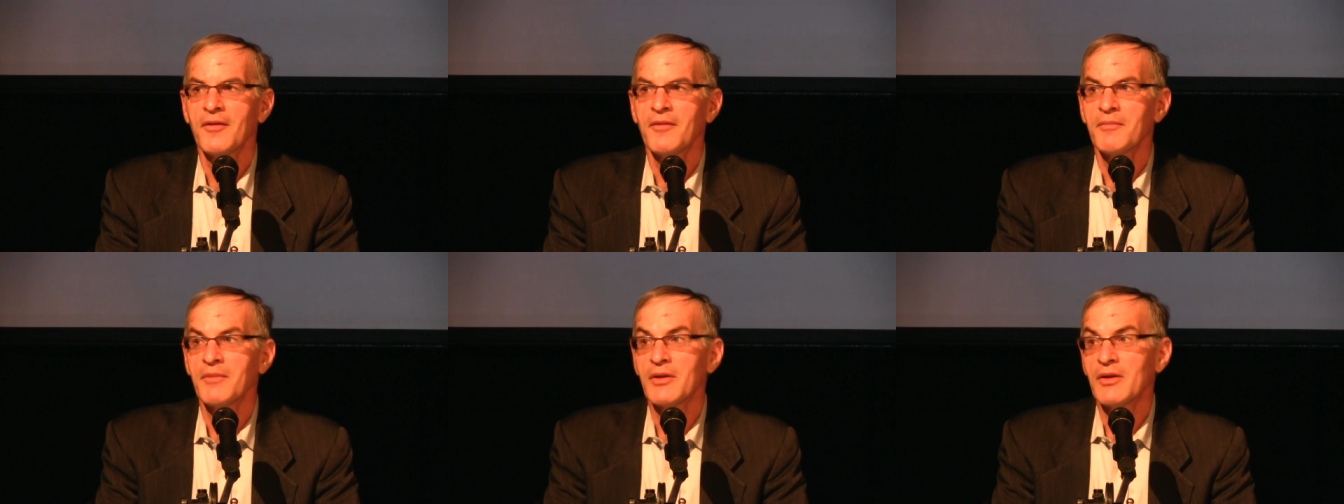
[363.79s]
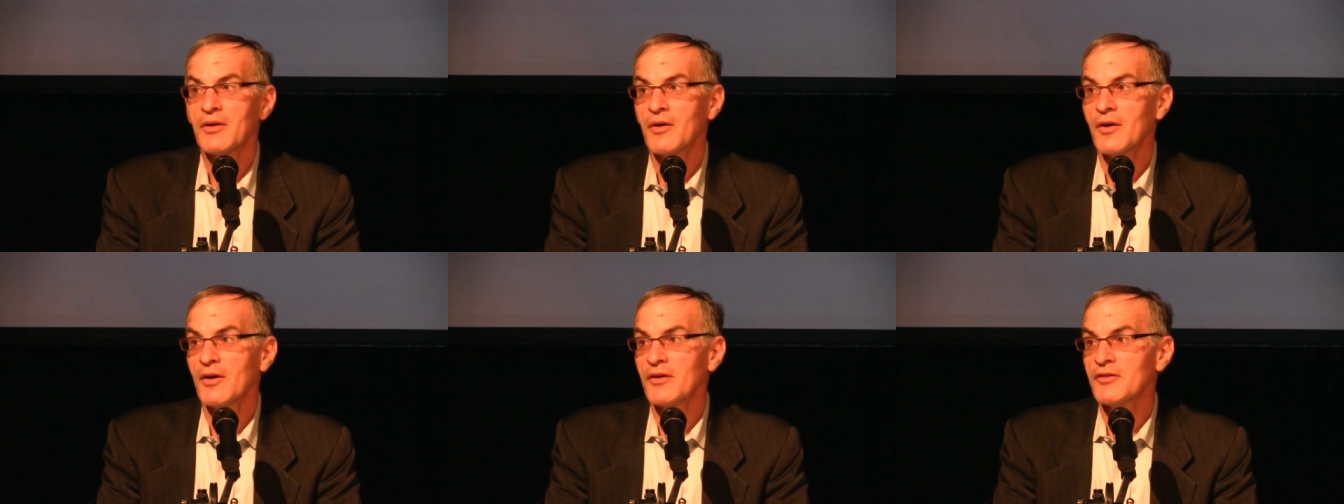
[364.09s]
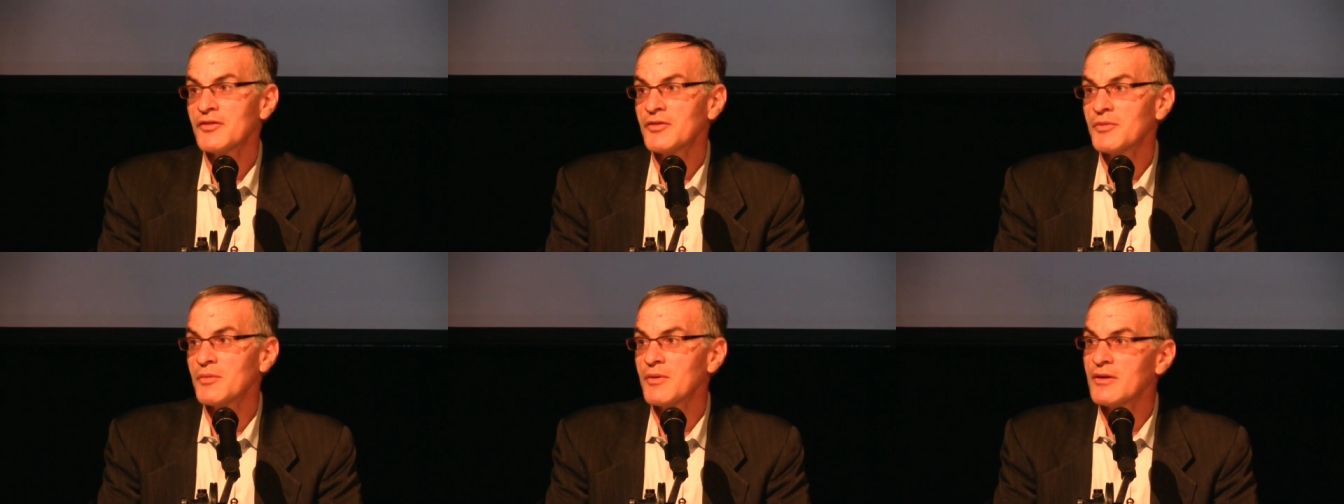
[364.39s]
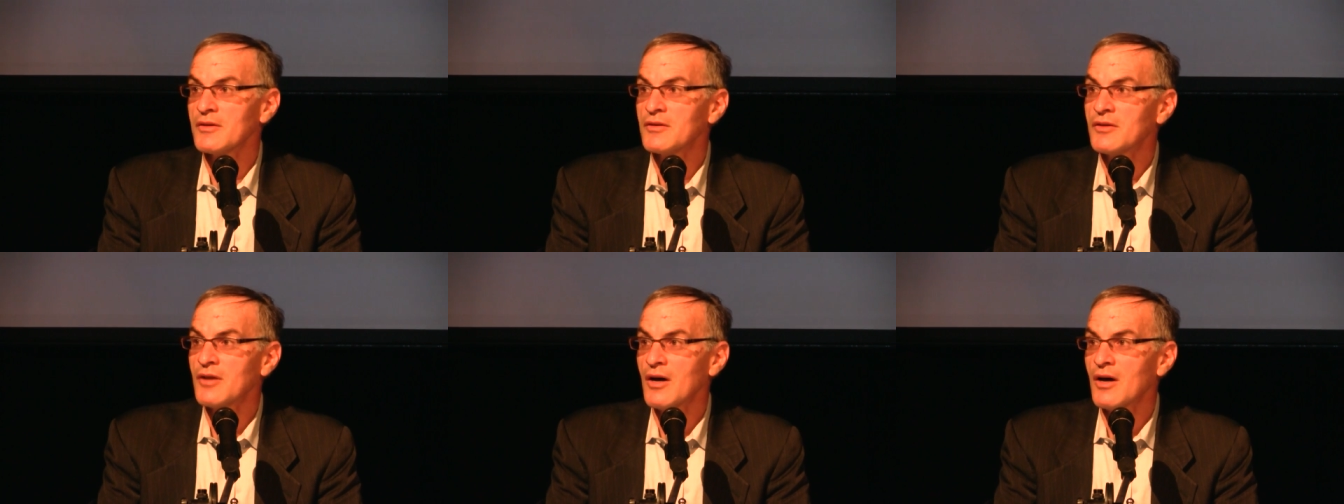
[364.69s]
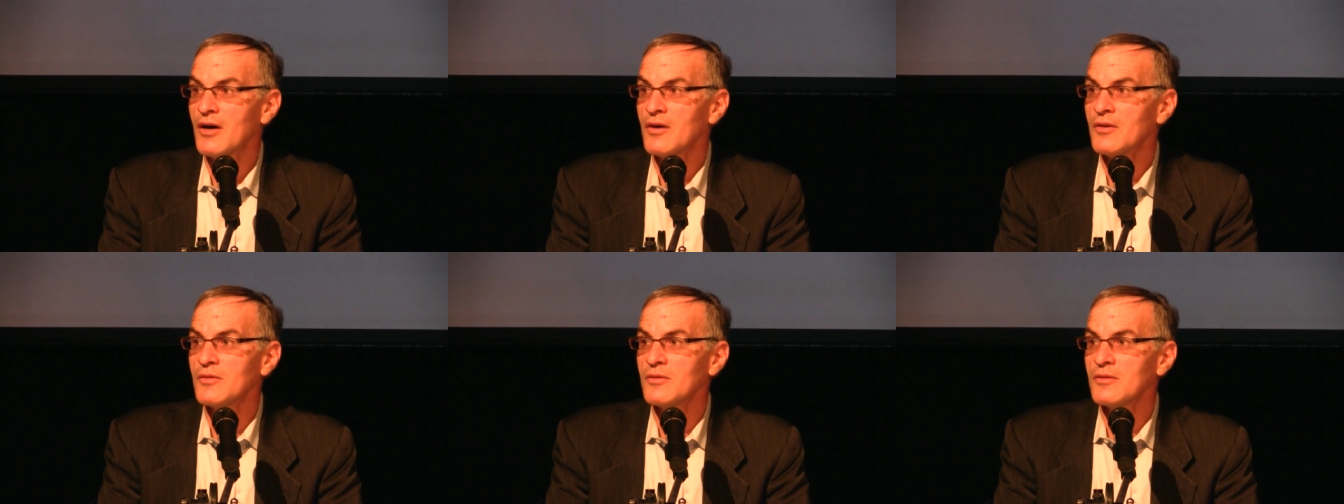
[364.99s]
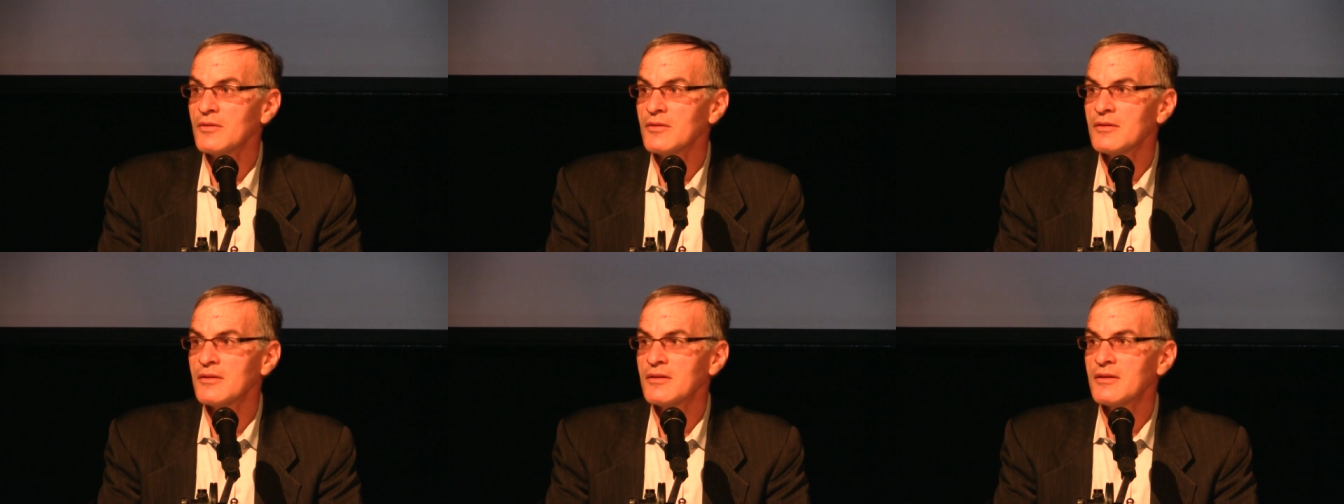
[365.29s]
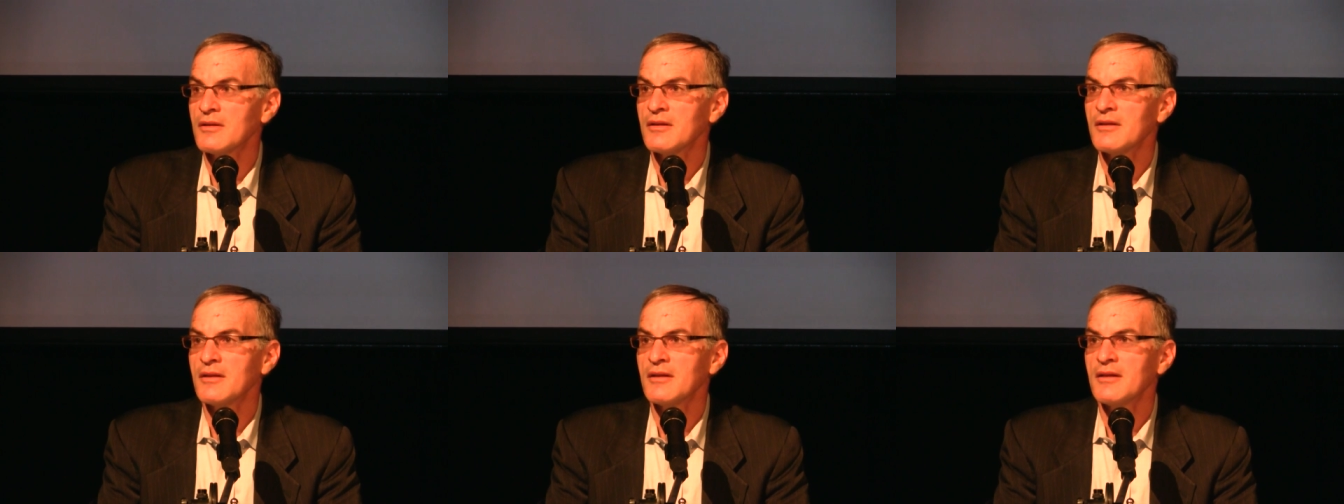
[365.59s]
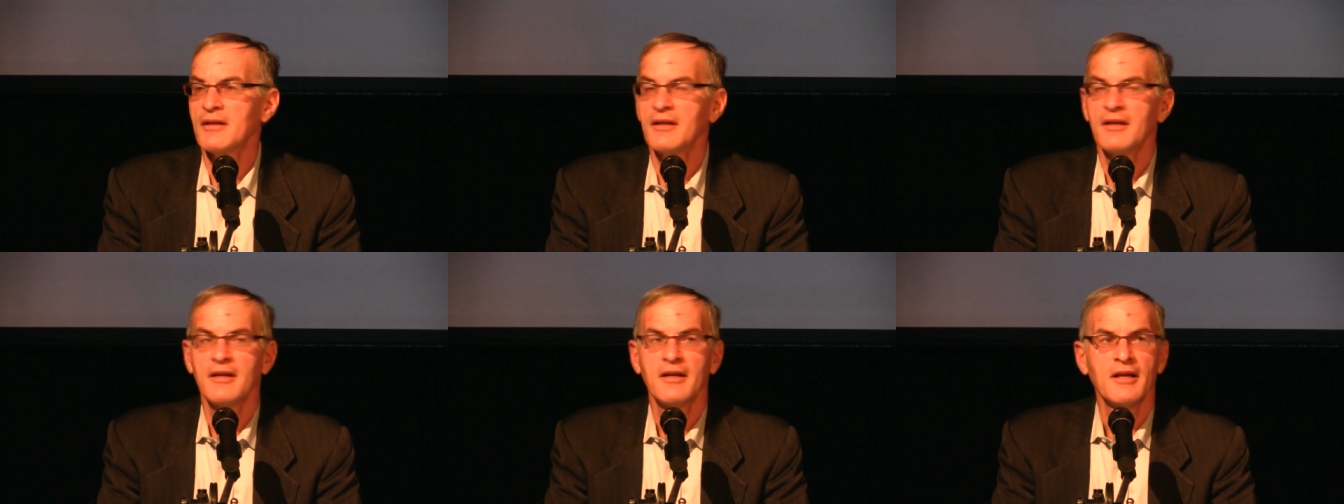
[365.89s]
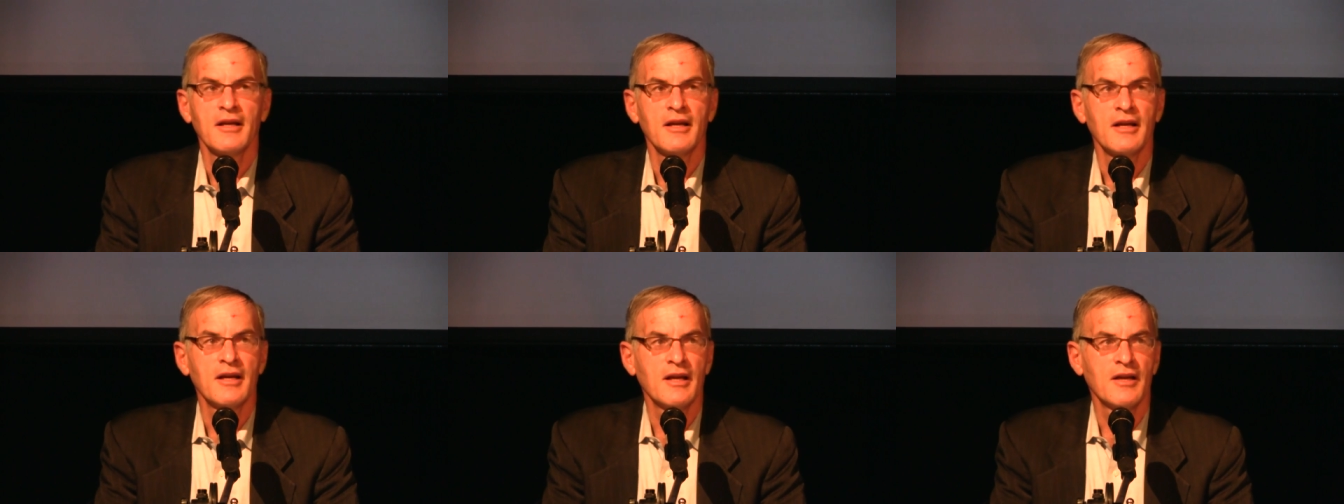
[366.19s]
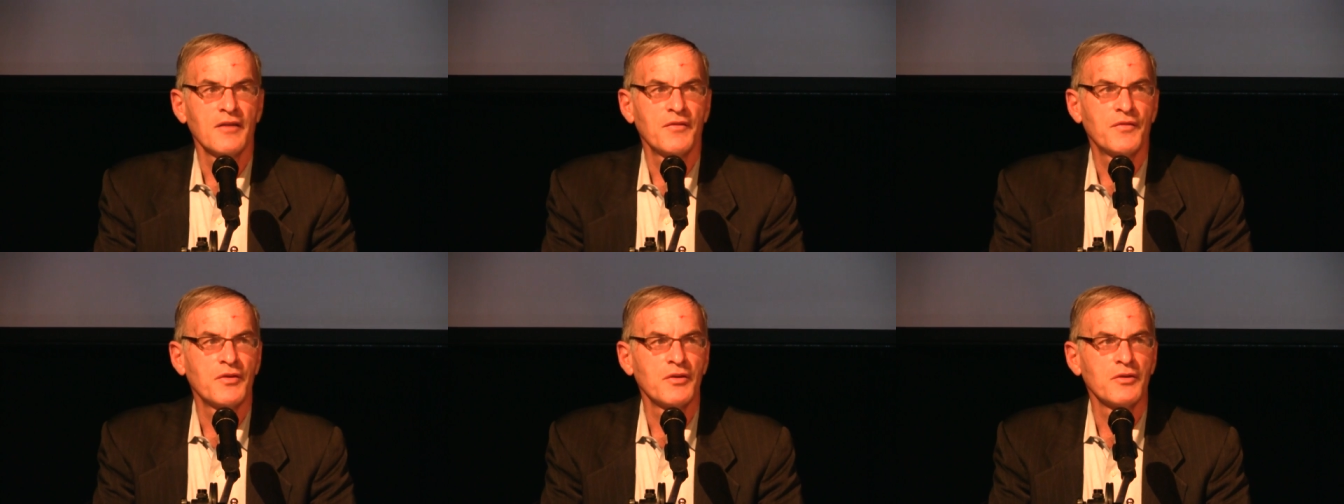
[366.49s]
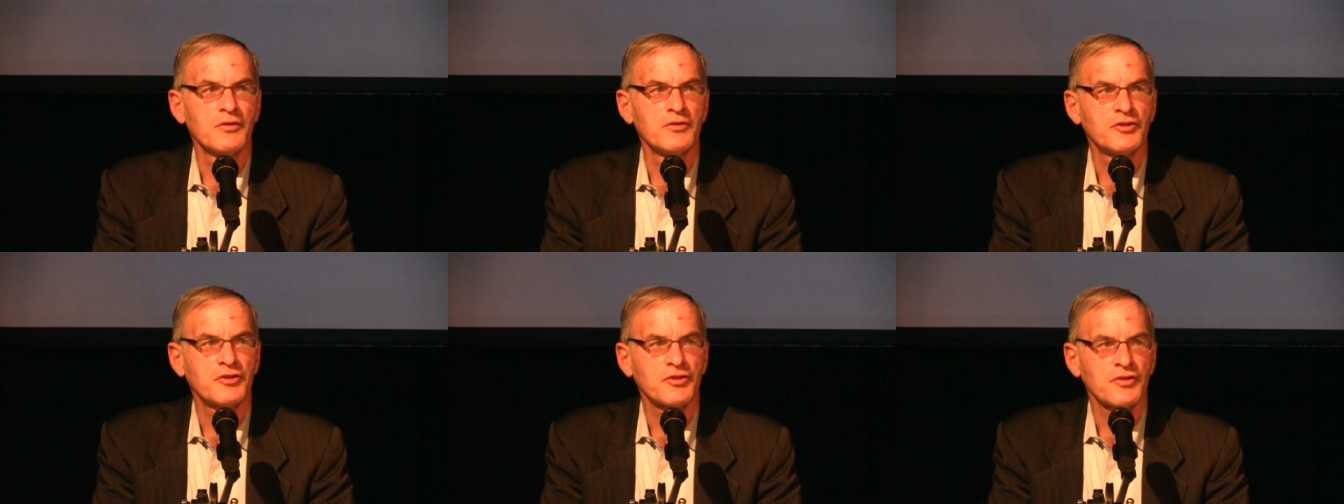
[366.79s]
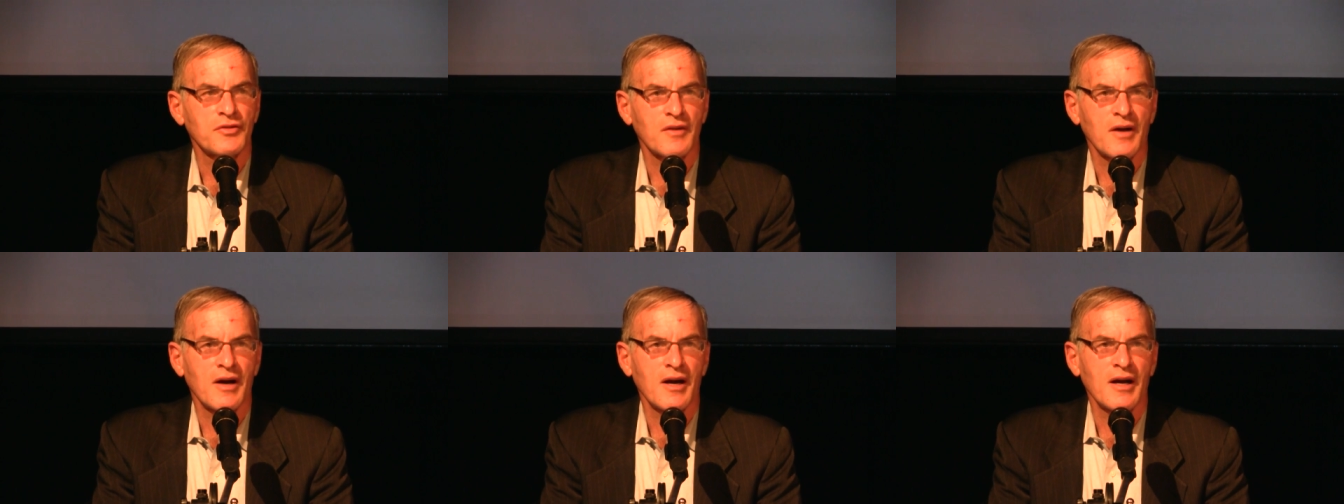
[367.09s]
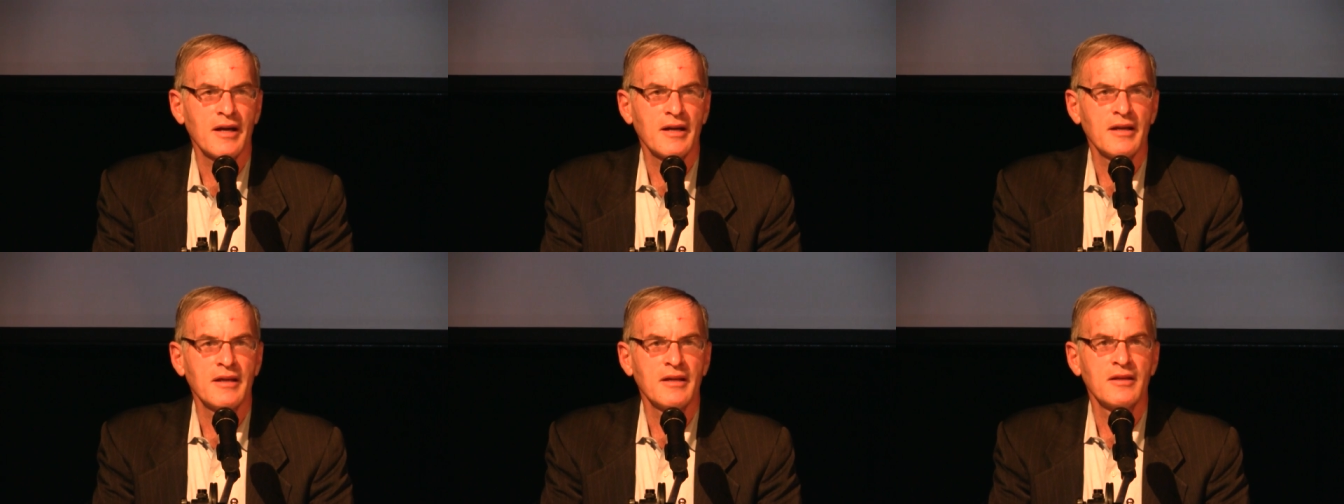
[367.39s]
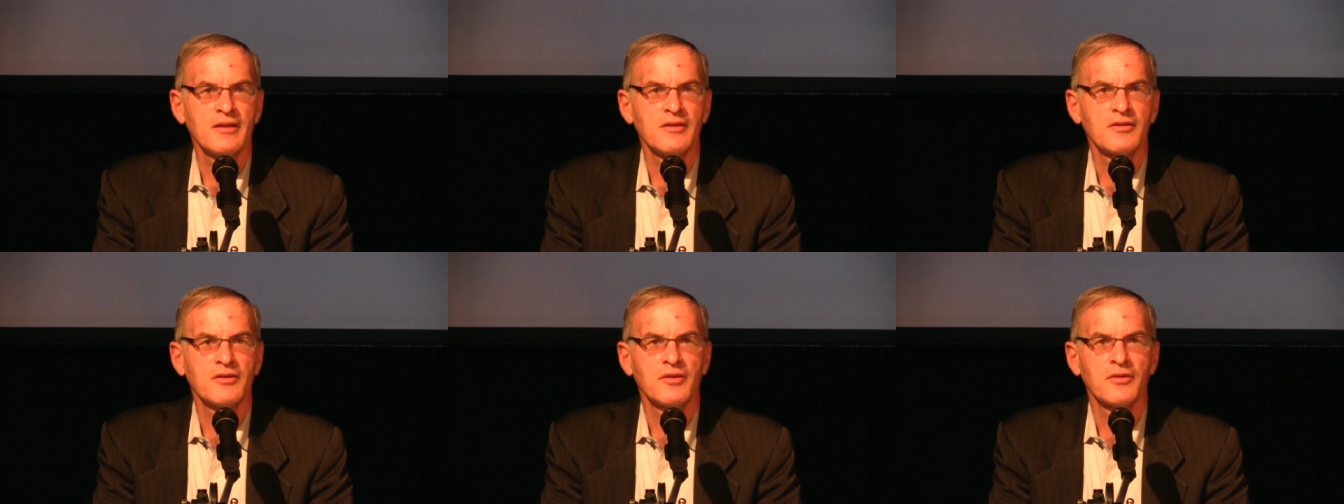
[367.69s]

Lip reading: Because we're told if you try